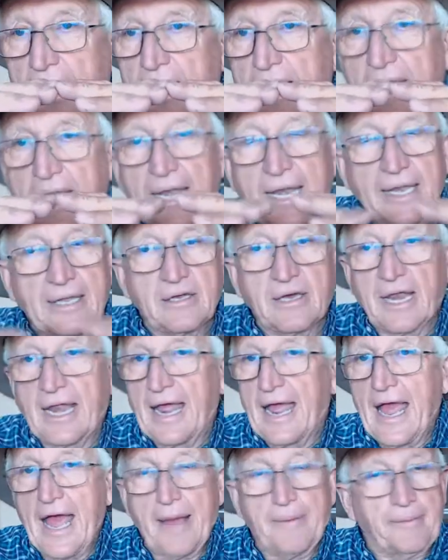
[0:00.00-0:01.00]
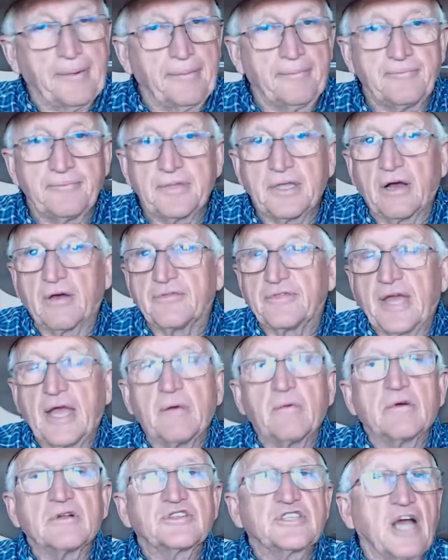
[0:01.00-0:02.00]
It ain't gonna happen. You know, they
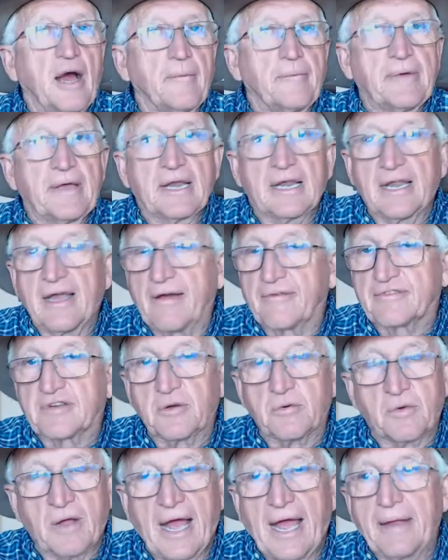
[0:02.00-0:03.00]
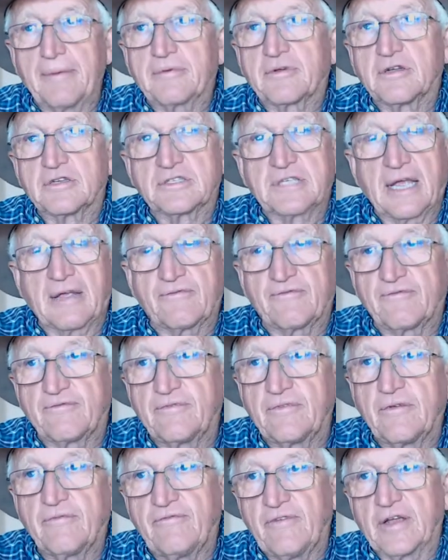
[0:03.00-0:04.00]
will jump it left and right because they
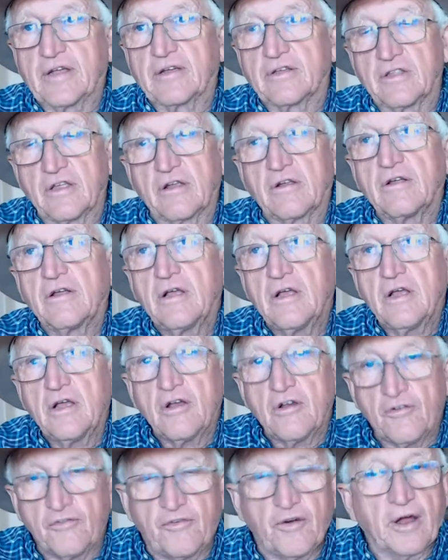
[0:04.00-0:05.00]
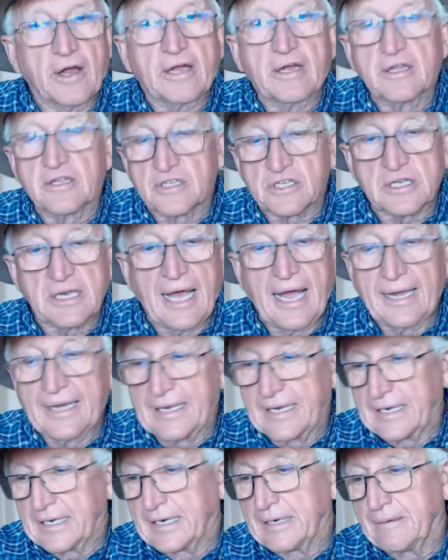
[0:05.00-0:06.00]
figure their foot can slide
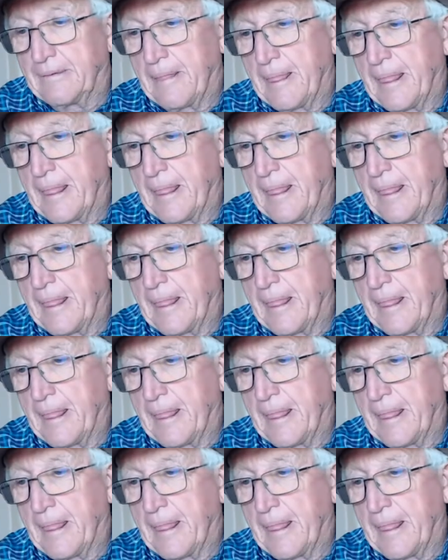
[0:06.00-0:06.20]
in it.